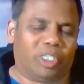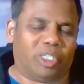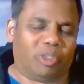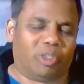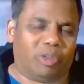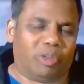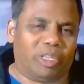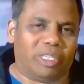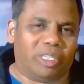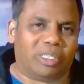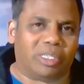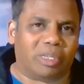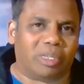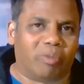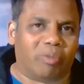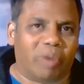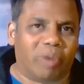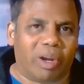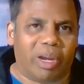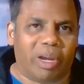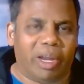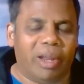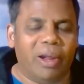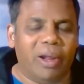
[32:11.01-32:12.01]
So this is a
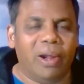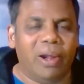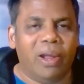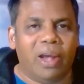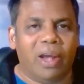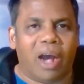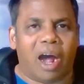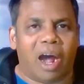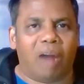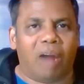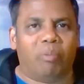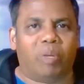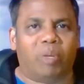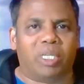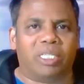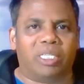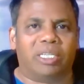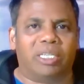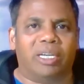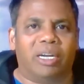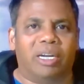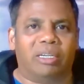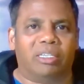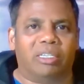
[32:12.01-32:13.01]
very
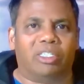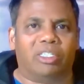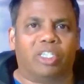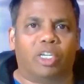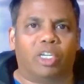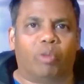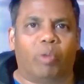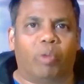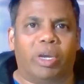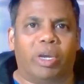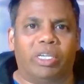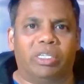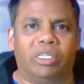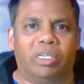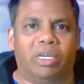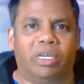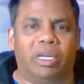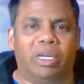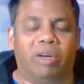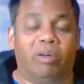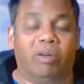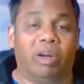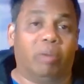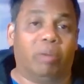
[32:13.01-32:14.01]
unprecedented situation,
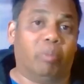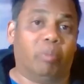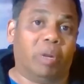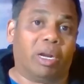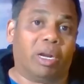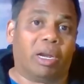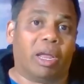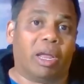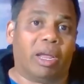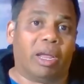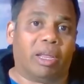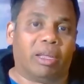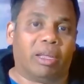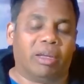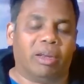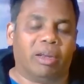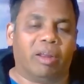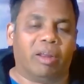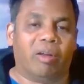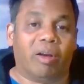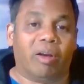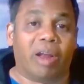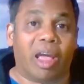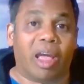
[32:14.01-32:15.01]
a bit like
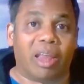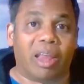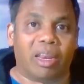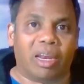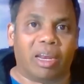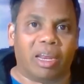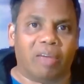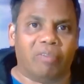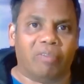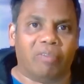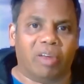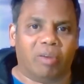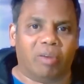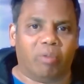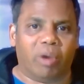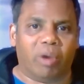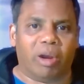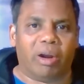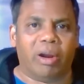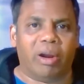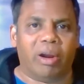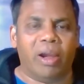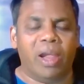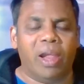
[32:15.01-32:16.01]
9/11,
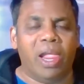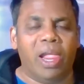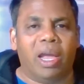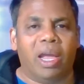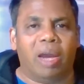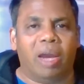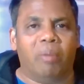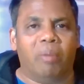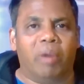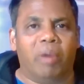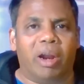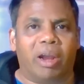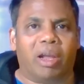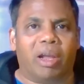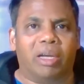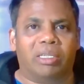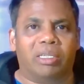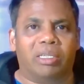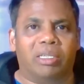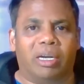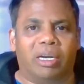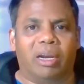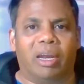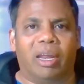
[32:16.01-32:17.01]
where America
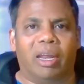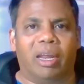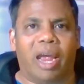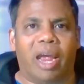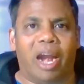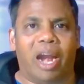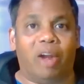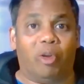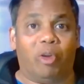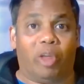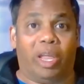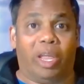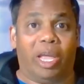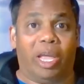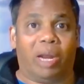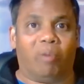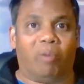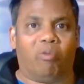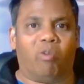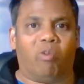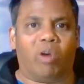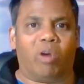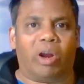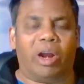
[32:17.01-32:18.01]
suddenly had to get up
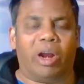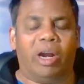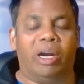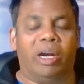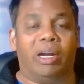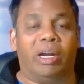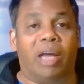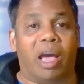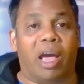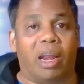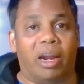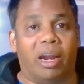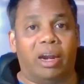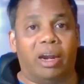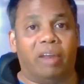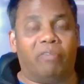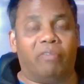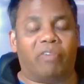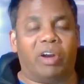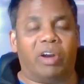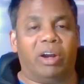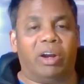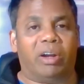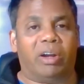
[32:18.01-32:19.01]
for an entirely
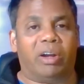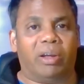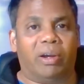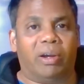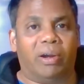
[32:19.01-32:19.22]
different